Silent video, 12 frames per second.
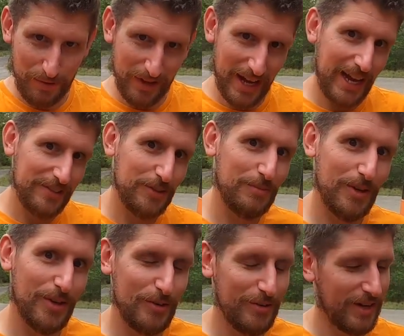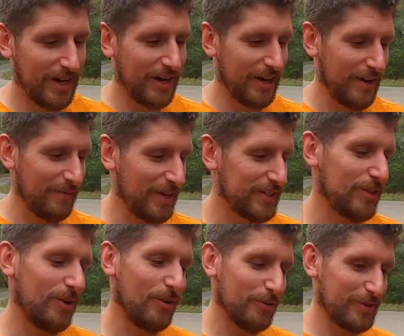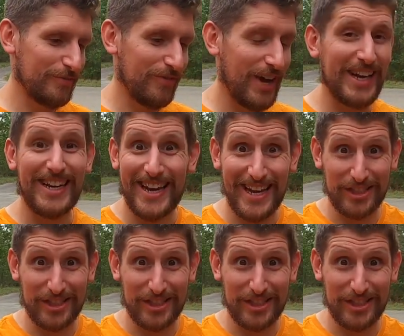put the handle below. Um, it's an awesome van.